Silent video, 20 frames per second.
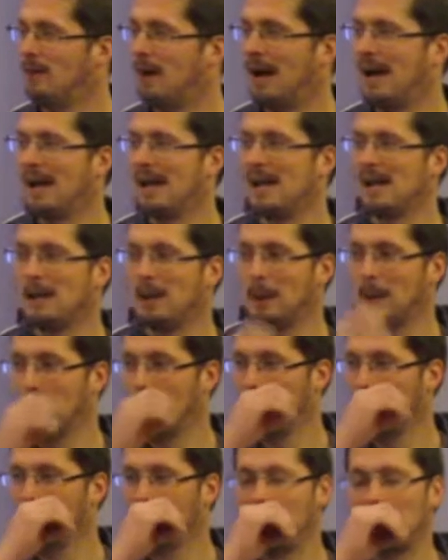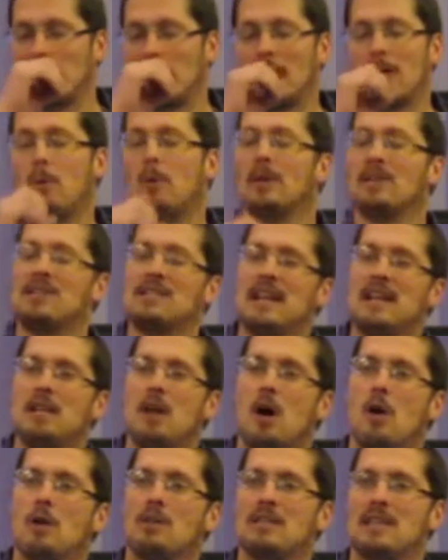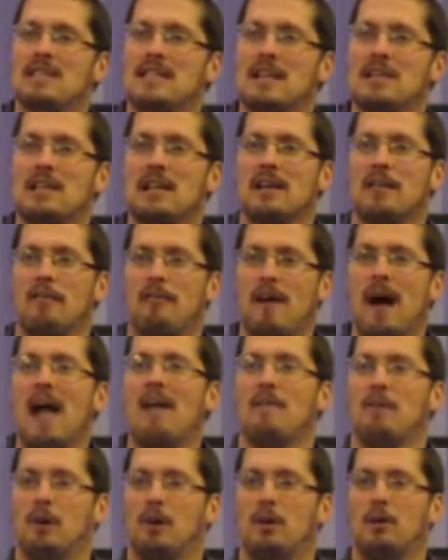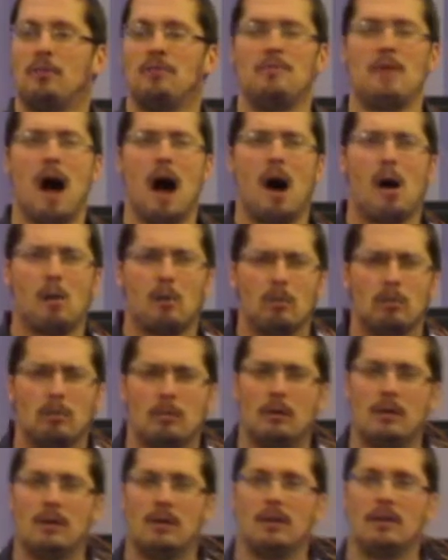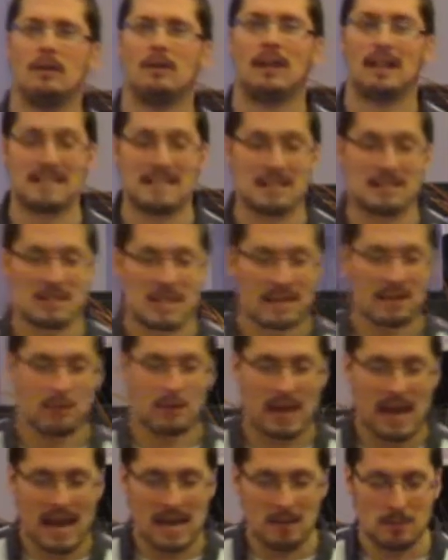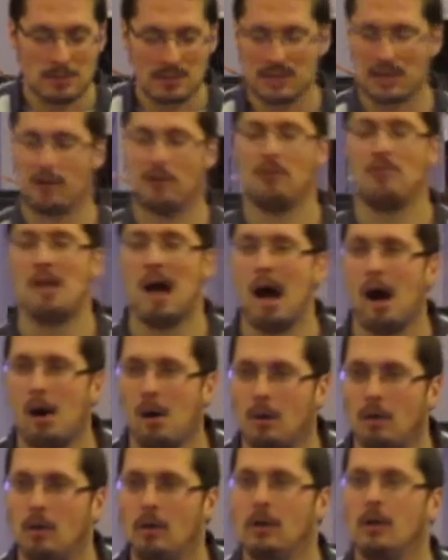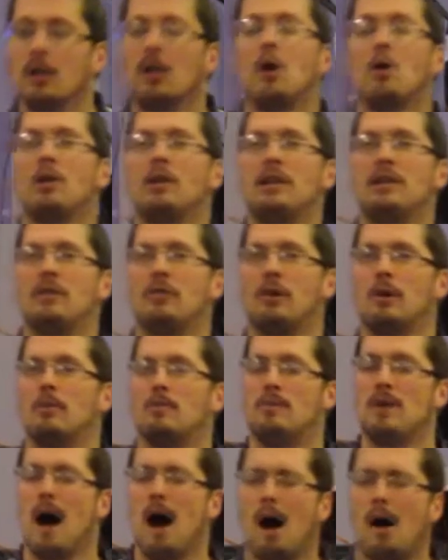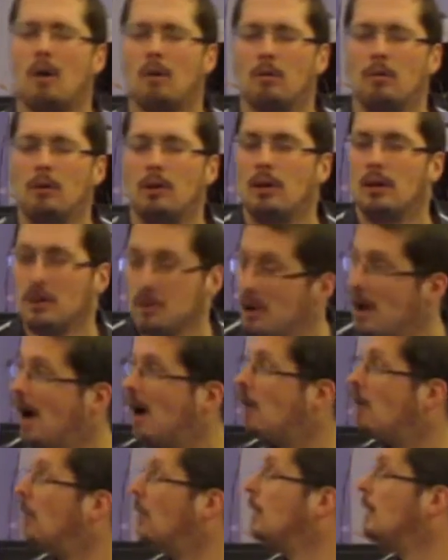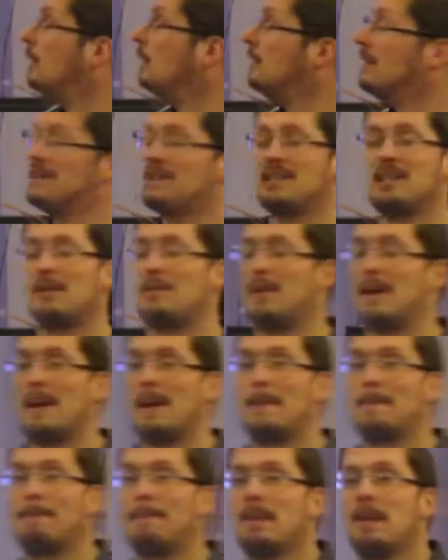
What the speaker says: Right? Like, I don't want to say no because that sounds like a 5-year-old. No. That sounds like when Hayden was little. No. Go clean your room. No. No. Listen to me.